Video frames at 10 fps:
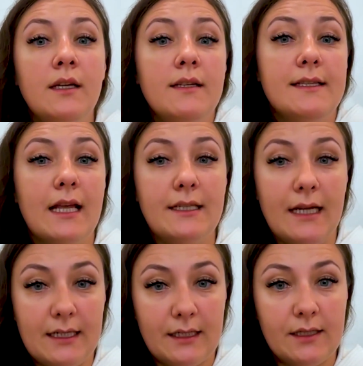sell
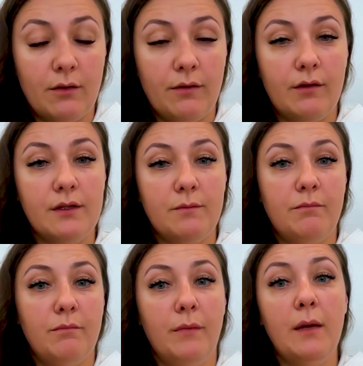data. So there's
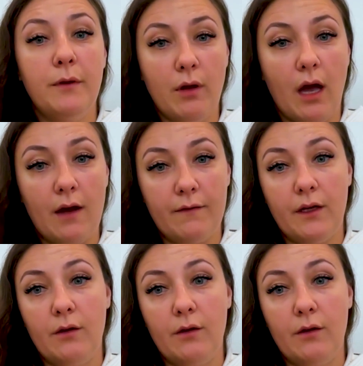maybe you have